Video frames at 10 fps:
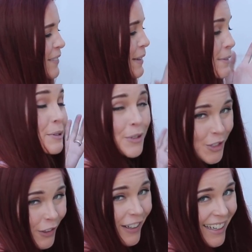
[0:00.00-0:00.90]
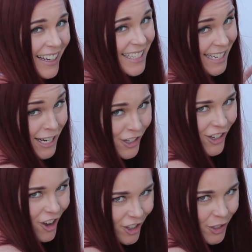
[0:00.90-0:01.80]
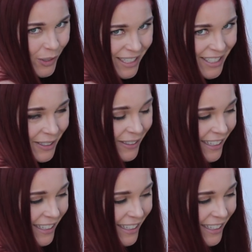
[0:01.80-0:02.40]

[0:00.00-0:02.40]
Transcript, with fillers: Maybe you shouldn't attach a dog toy to